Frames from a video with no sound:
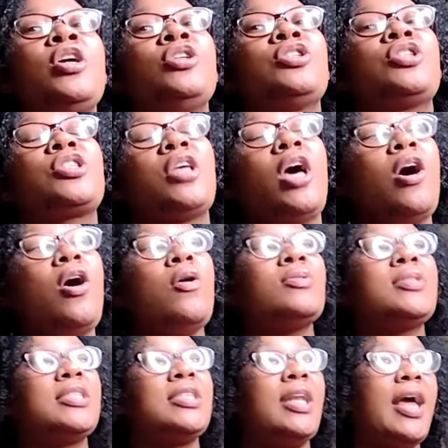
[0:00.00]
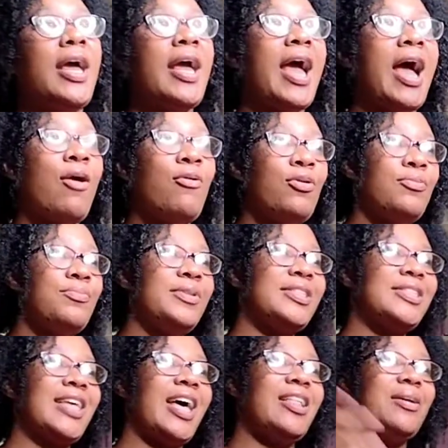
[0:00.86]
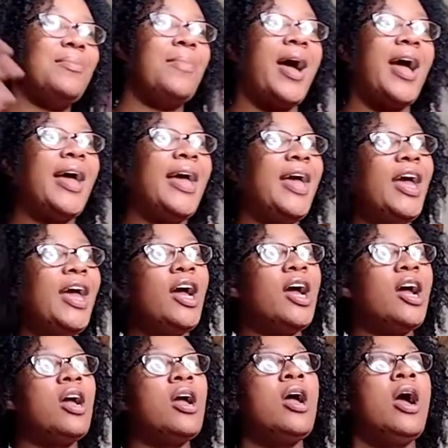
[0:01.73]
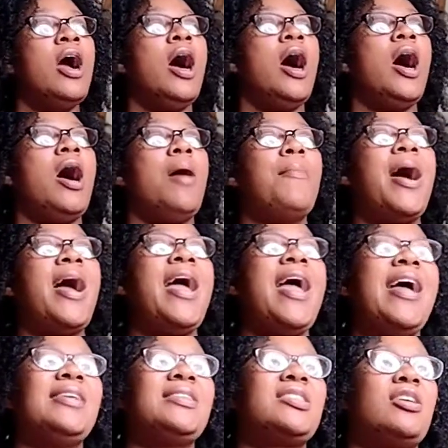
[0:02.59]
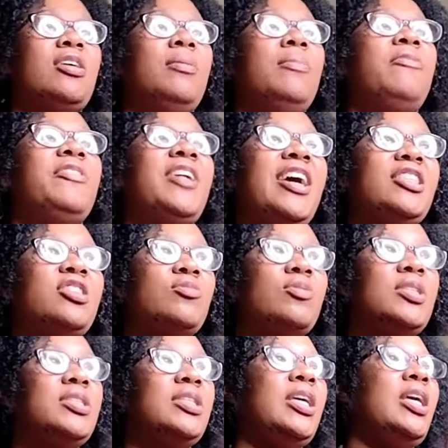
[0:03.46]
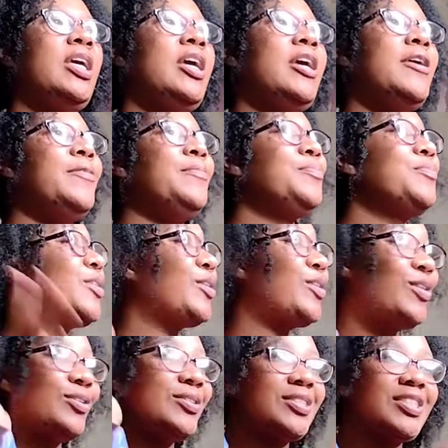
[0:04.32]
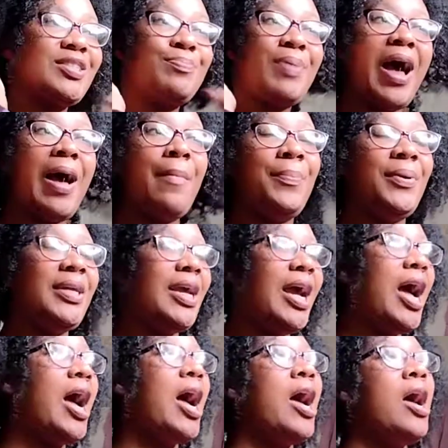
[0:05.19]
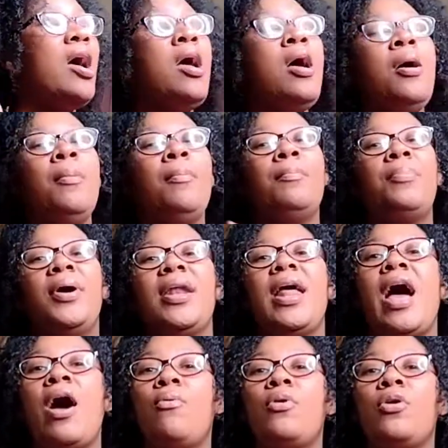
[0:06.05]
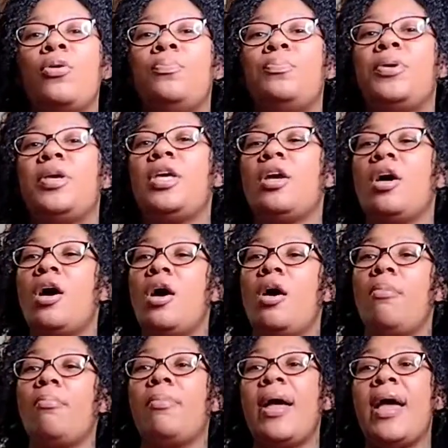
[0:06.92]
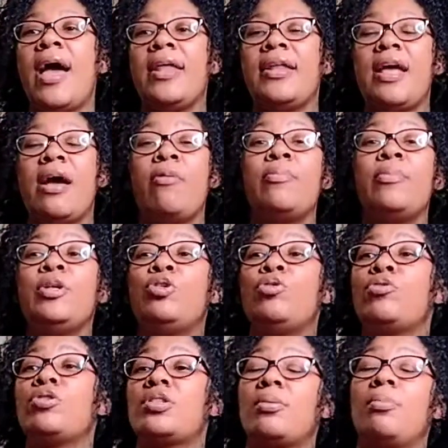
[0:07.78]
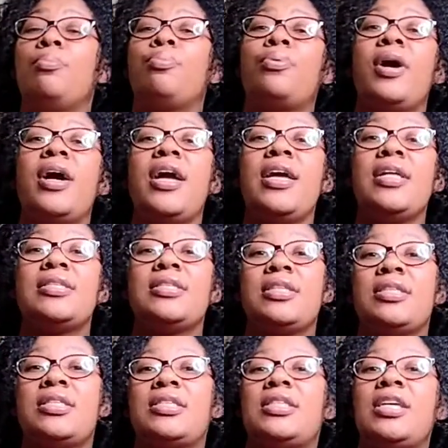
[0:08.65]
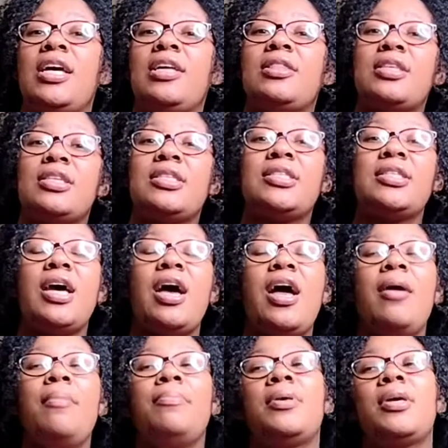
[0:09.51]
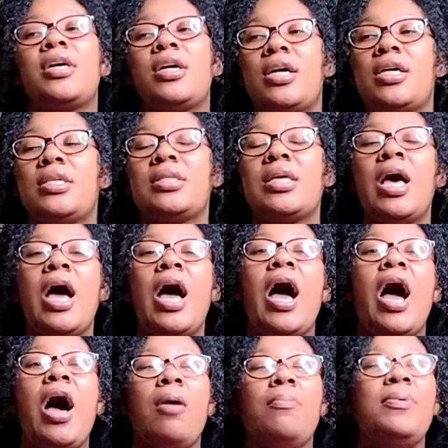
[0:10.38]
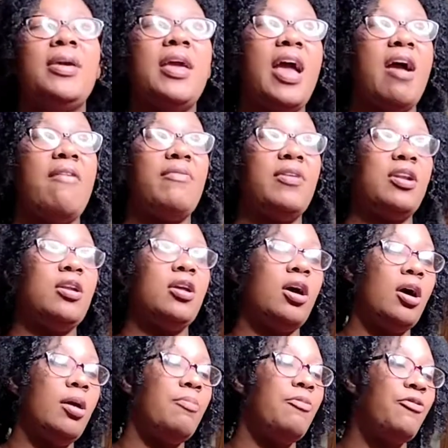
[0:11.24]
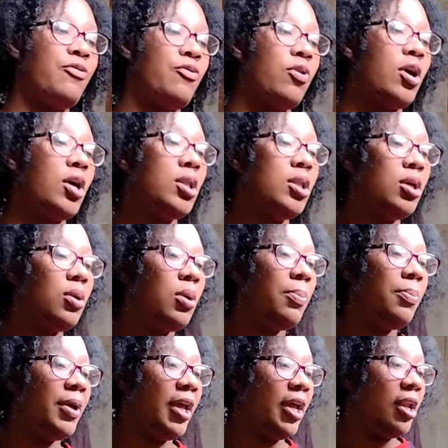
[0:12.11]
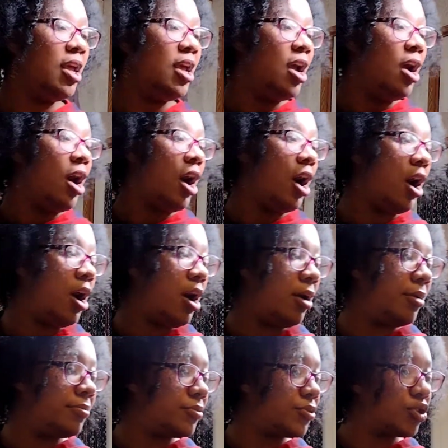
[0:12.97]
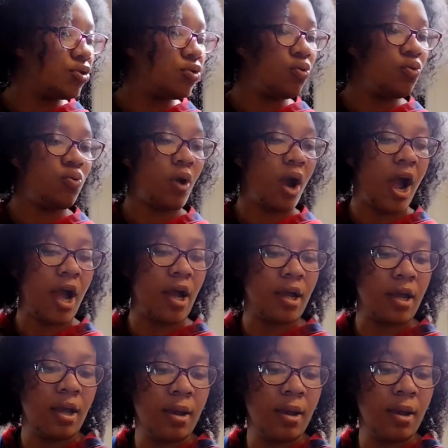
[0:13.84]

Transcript: So today I will be styling my hair. I had some flat twist in, curls is popping, y'all. But I will be I'll be doing some braids instead this time because I'll be having it up for a little bit to rock